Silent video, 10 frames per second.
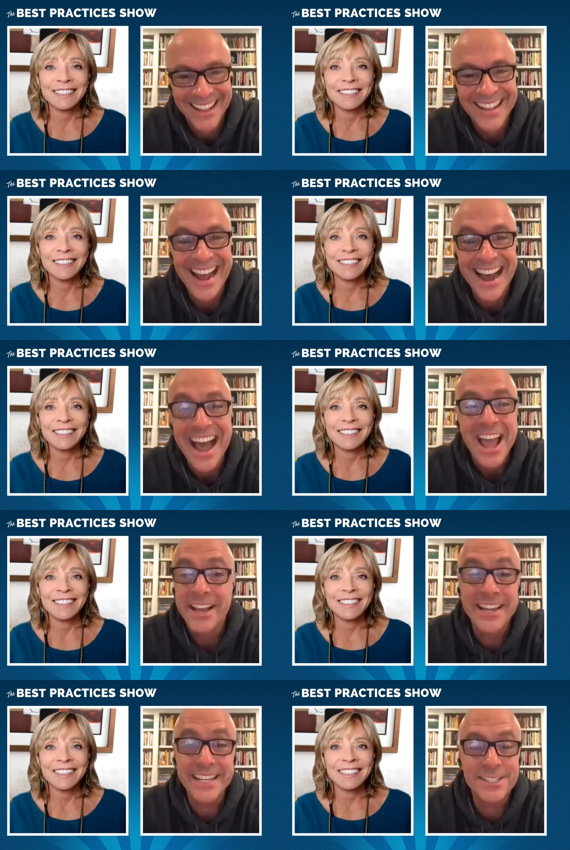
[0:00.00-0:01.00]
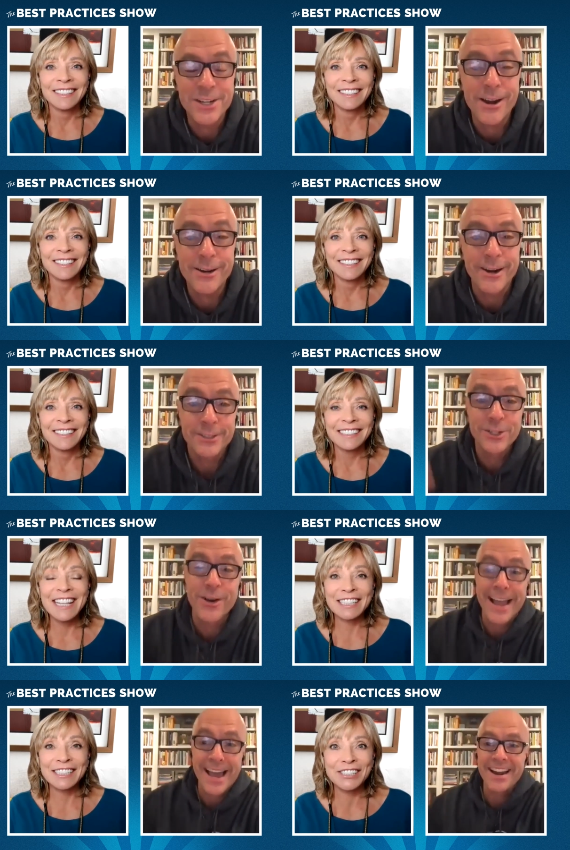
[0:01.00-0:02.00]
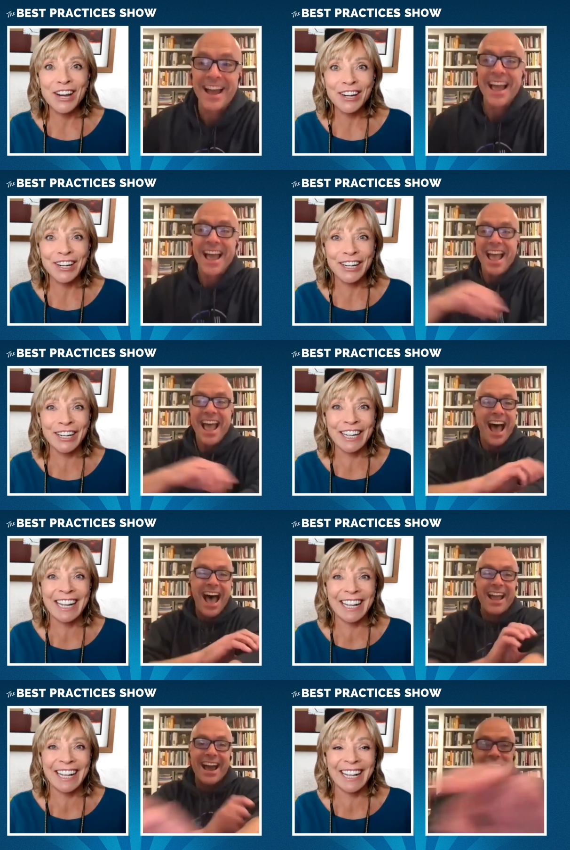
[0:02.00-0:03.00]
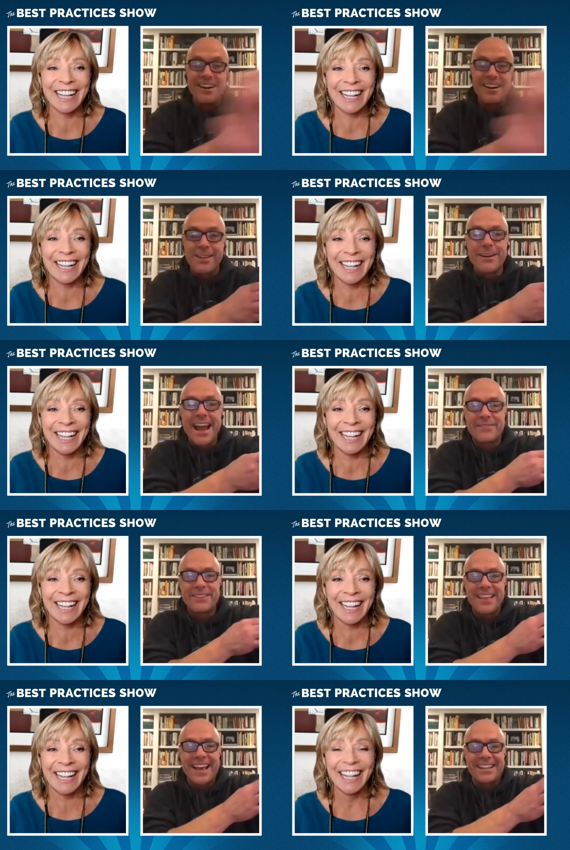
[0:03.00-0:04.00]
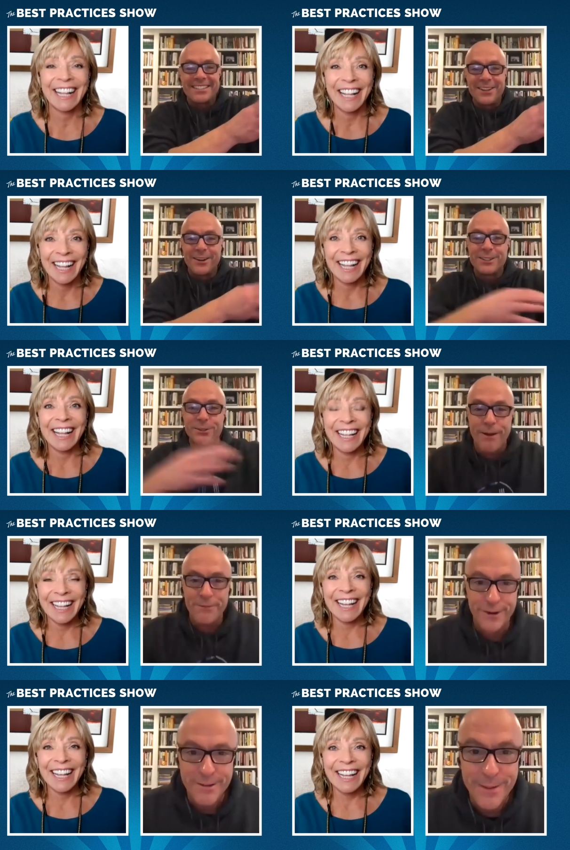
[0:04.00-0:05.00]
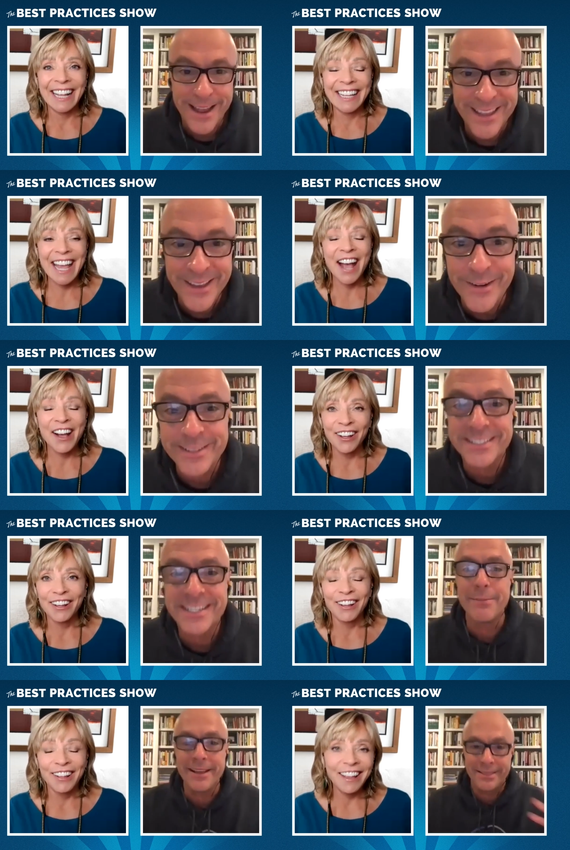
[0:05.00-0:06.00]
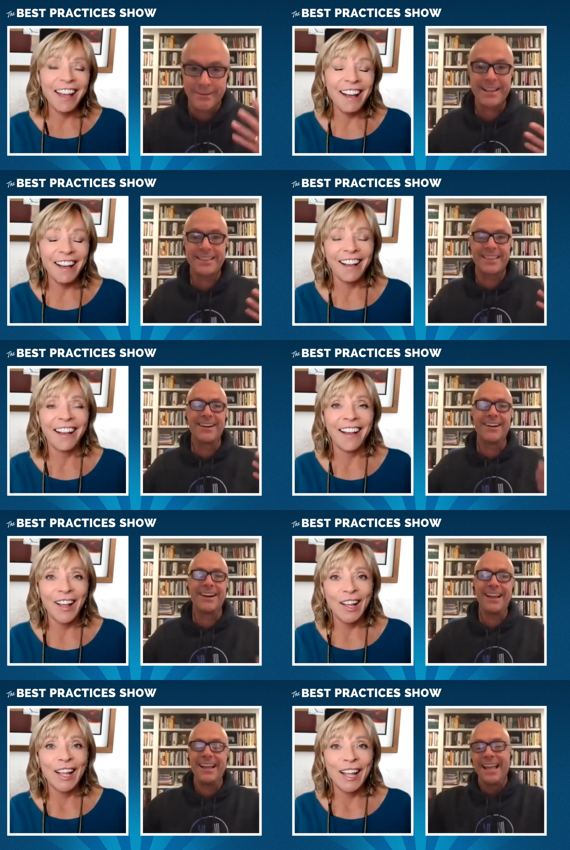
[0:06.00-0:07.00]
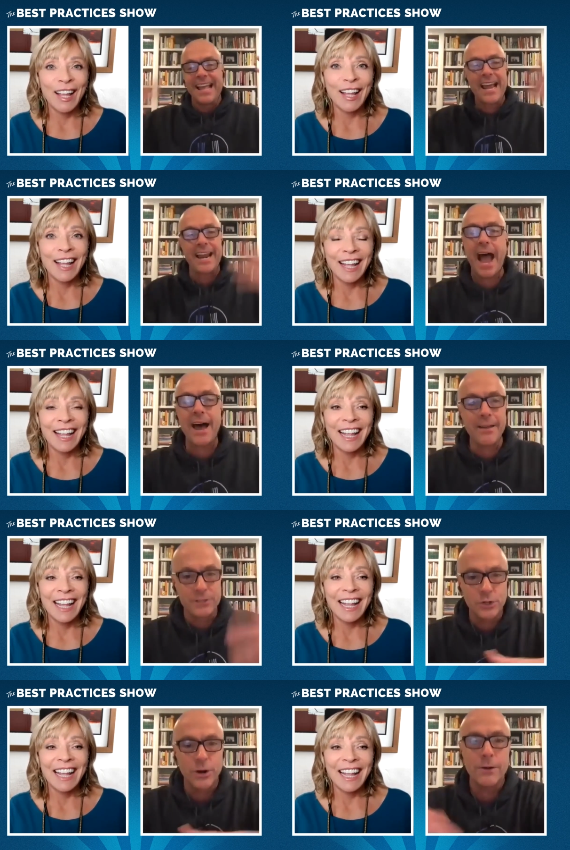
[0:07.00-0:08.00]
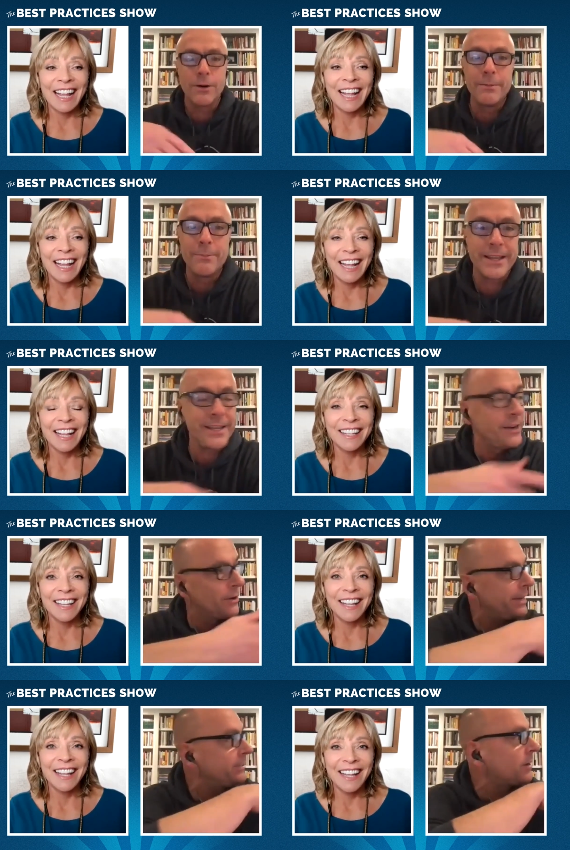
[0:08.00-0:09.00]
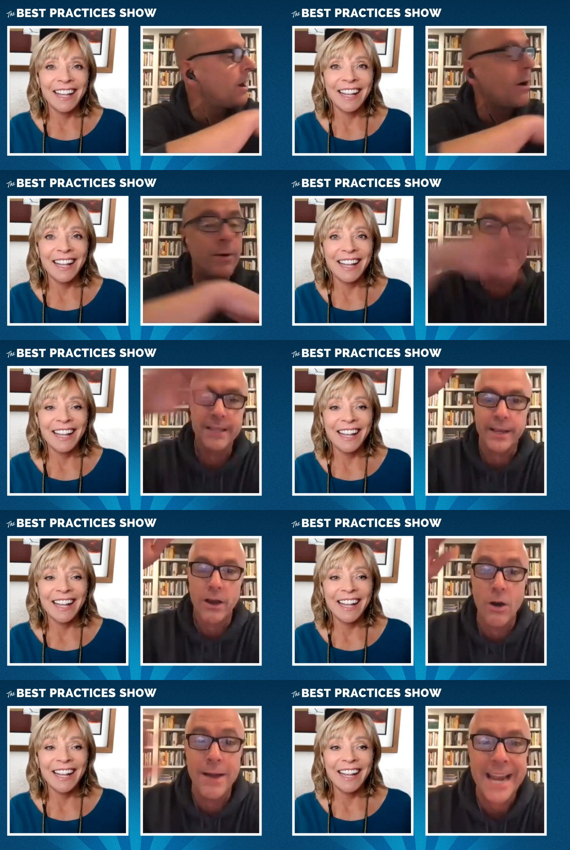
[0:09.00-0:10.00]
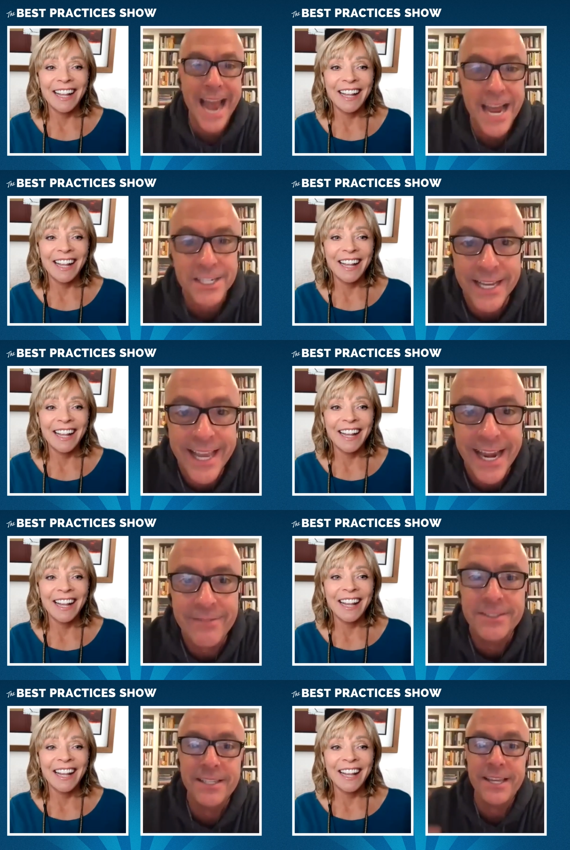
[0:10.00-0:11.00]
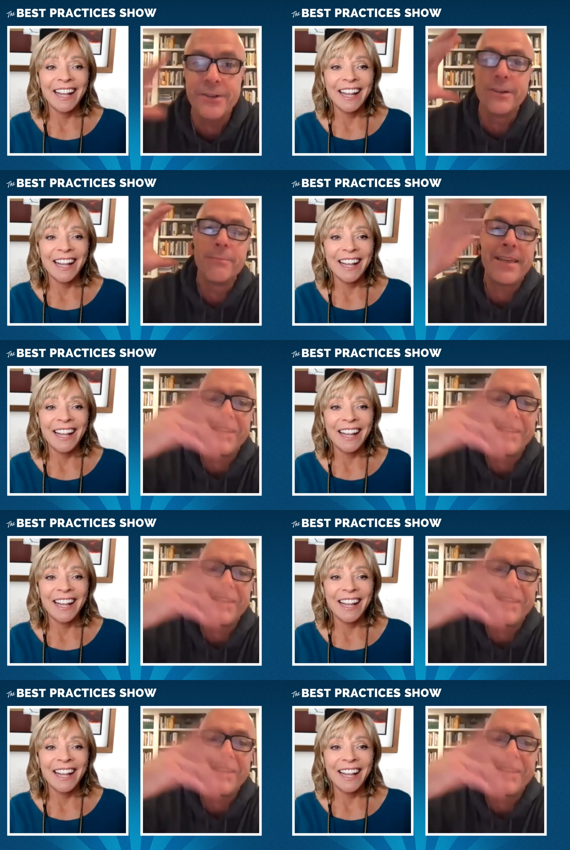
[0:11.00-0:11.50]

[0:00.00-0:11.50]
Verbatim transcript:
Speaker 1: Yeah, it gets darker. So it I got, darker. I got another one after this. So it's twelve thirty by you. Yeah. It's going to be three thirty, yeah. I'll have a short one, but you know, it's always like, oh my gosh, I can't even see you. And by